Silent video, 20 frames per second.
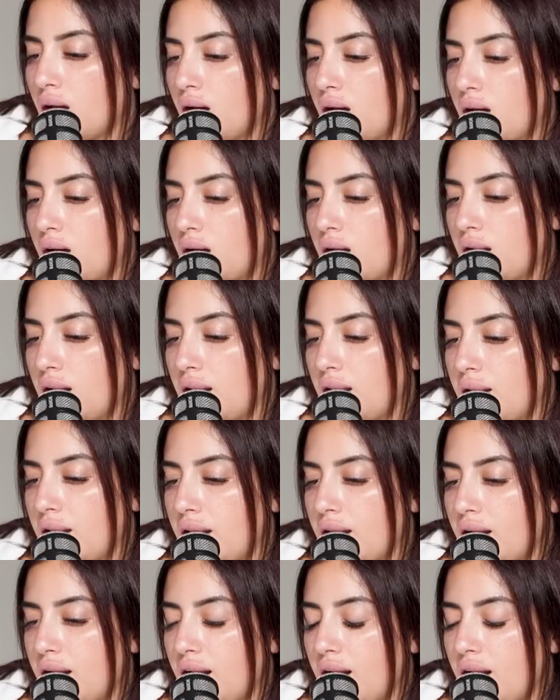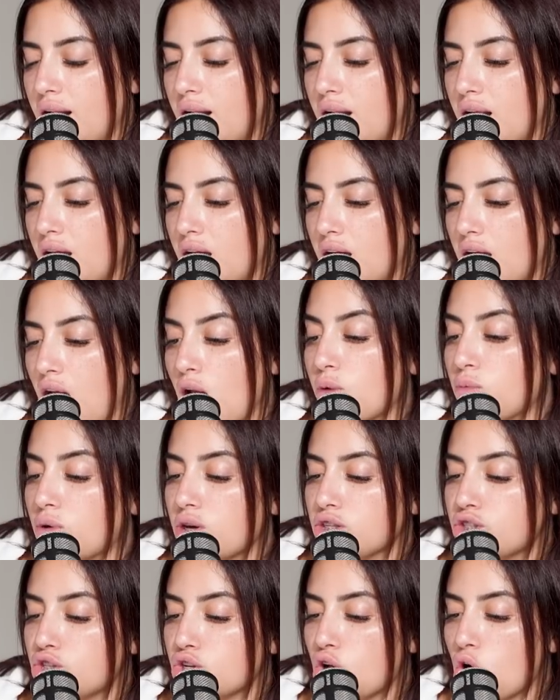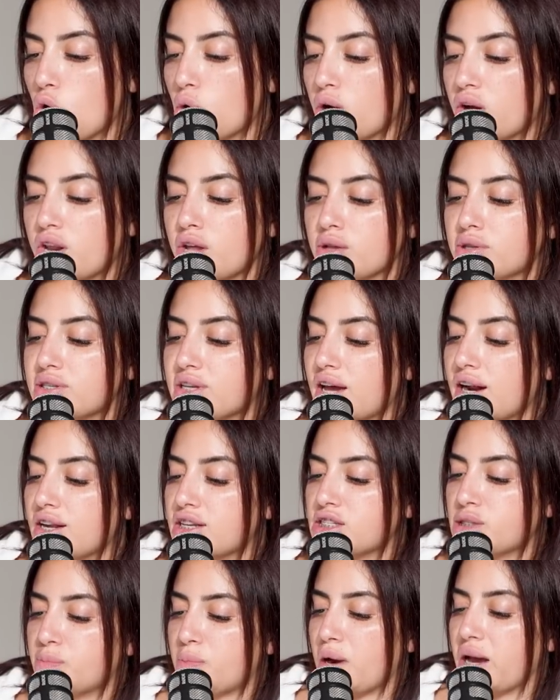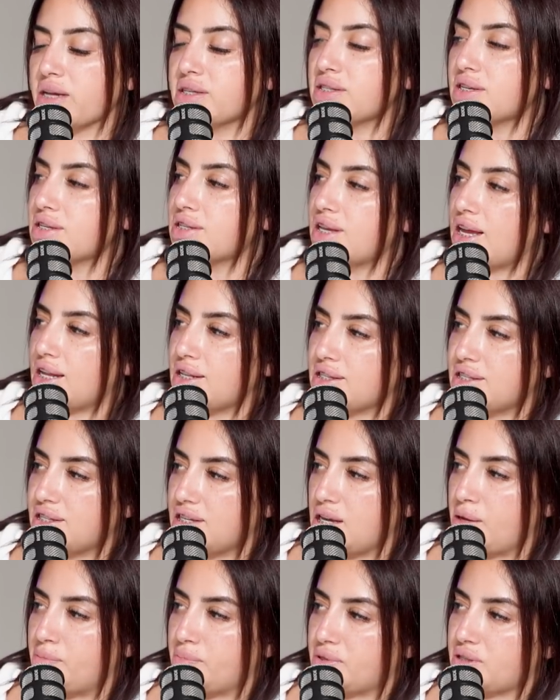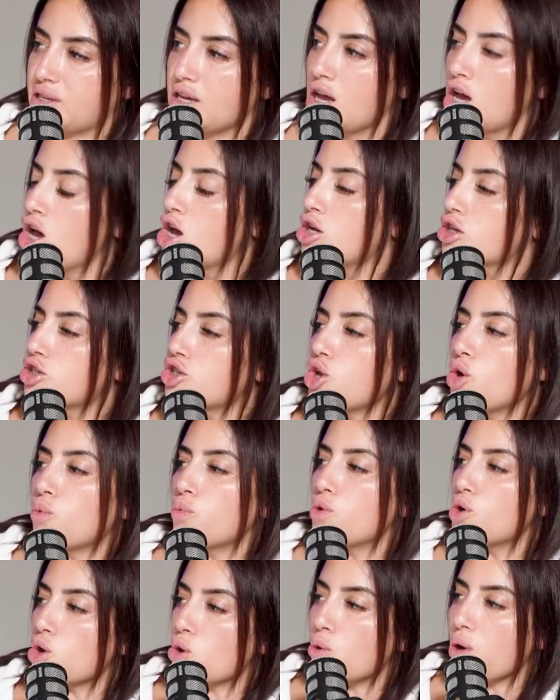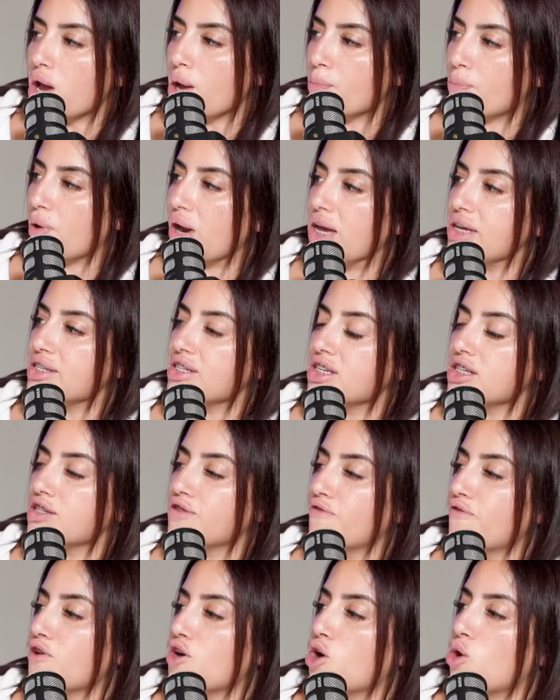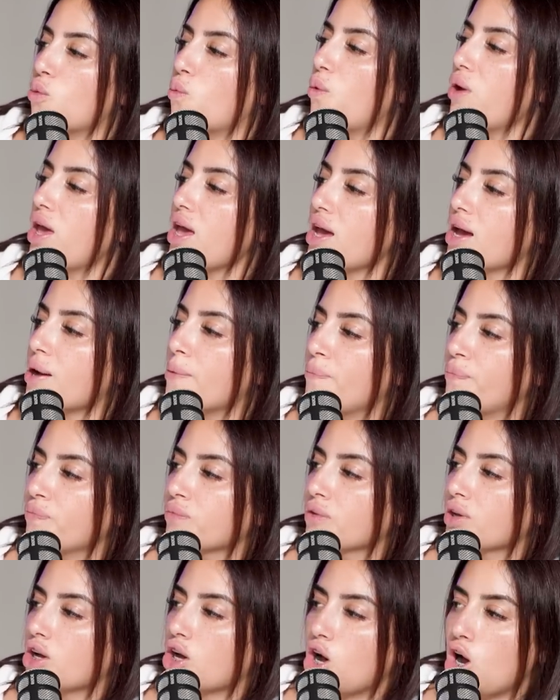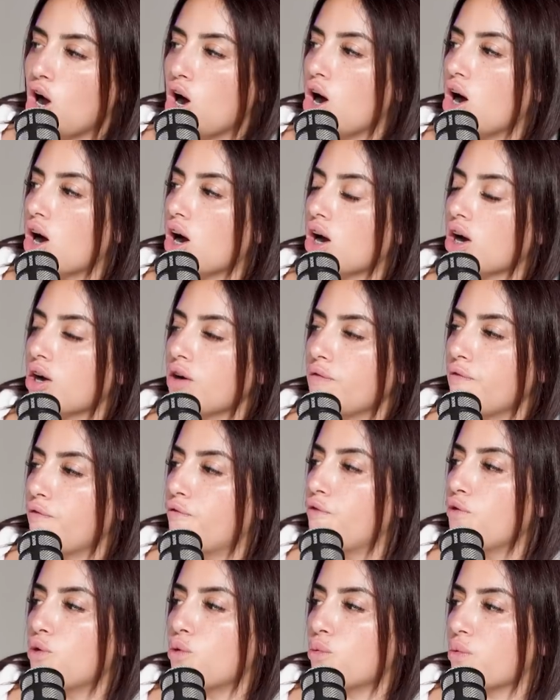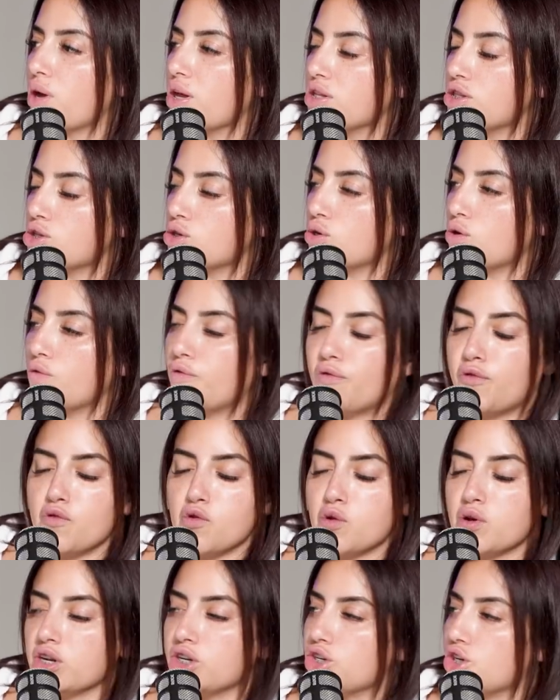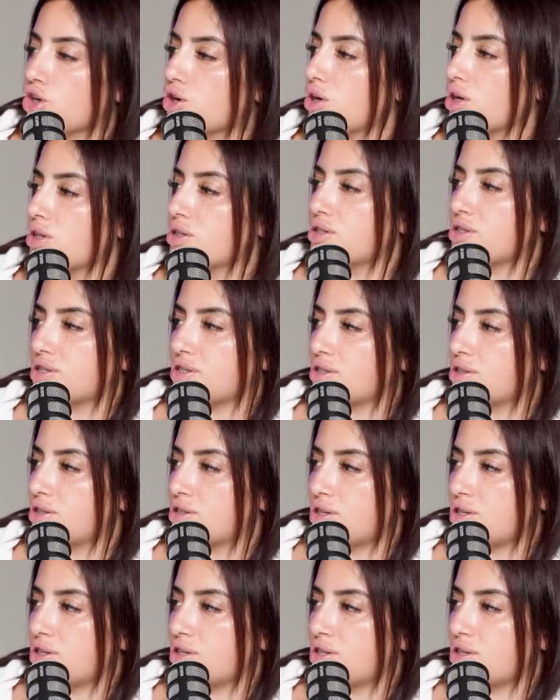I want to go. Could you tell us prices and tips? So, real quick prices for a week: car, full rental, full insurance,